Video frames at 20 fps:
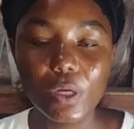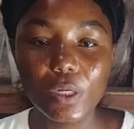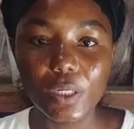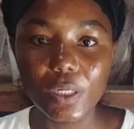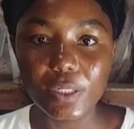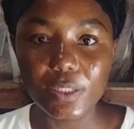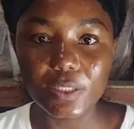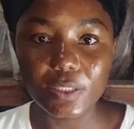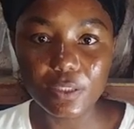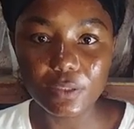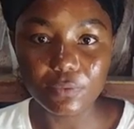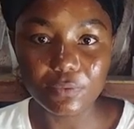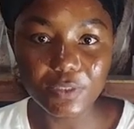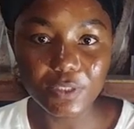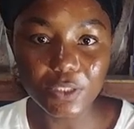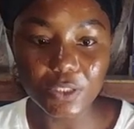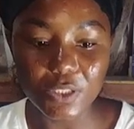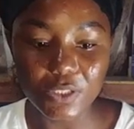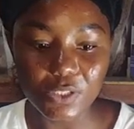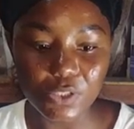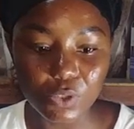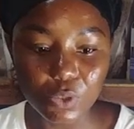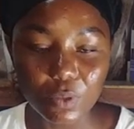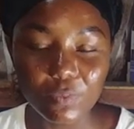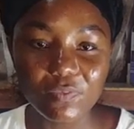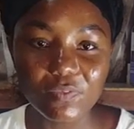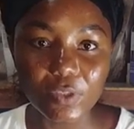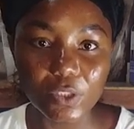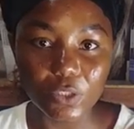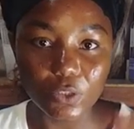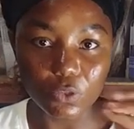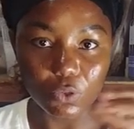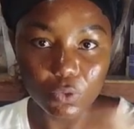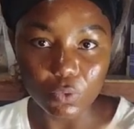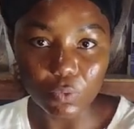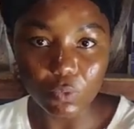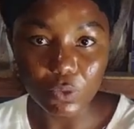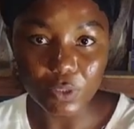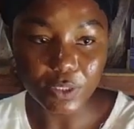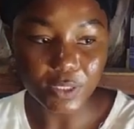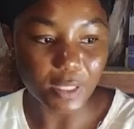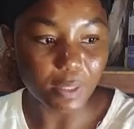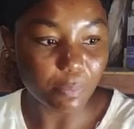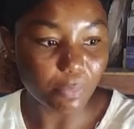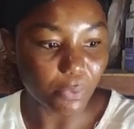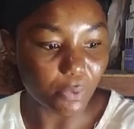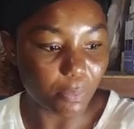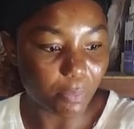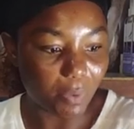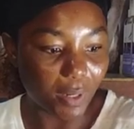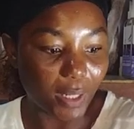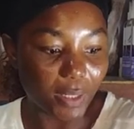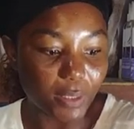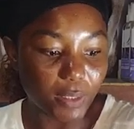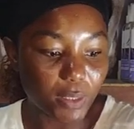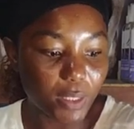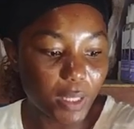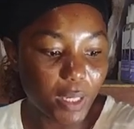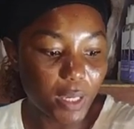Glycerin dissolve in your water properly.